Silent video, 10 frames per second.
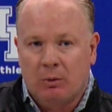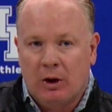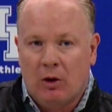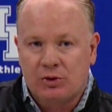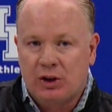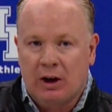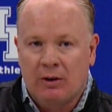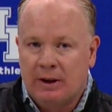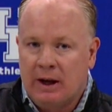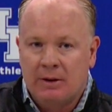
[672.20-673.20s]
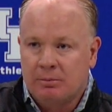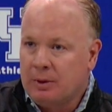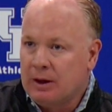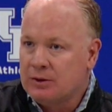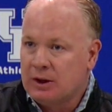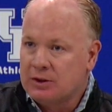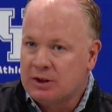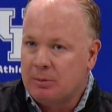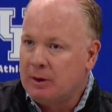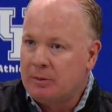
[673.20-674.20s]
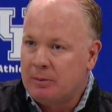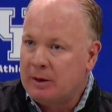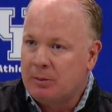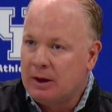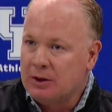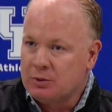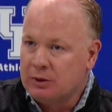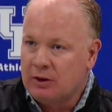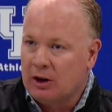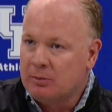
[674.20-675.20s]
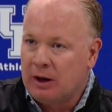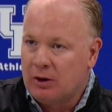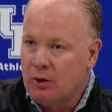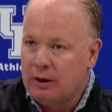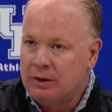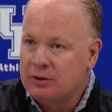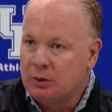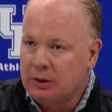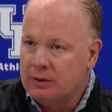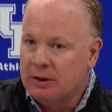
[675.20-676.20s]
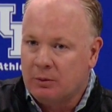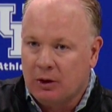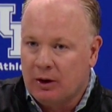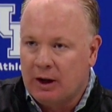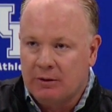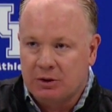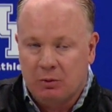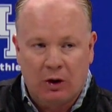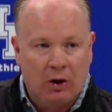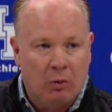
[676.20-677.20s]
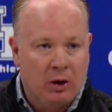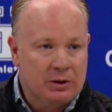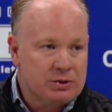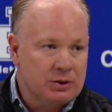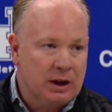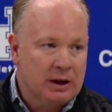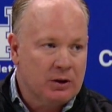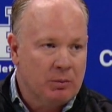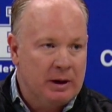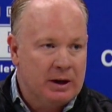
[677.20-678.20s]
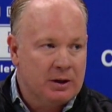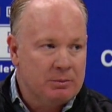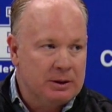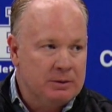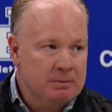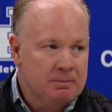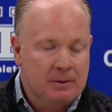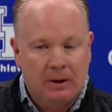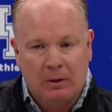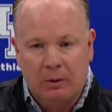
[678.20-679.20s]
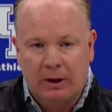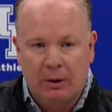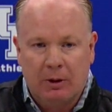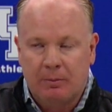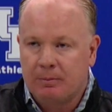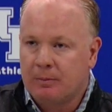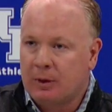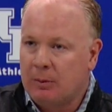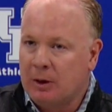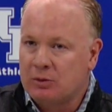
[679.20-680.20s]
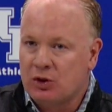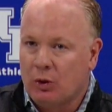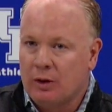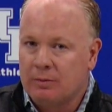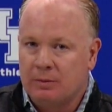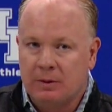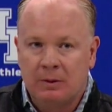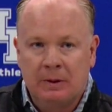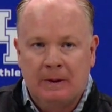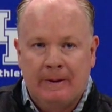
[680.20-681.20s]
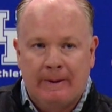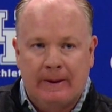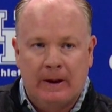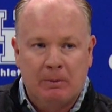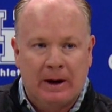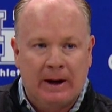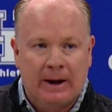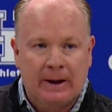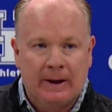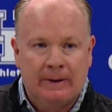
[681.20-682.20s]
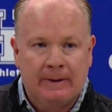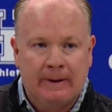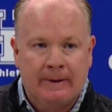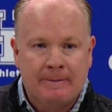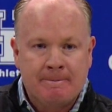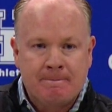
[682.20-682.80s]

we all share in that, and players got to step up and make plays. We talked about going into it that we're going to have some one-on-ones. You got to go make them, and, you know, we came up short, and the game got out of hand.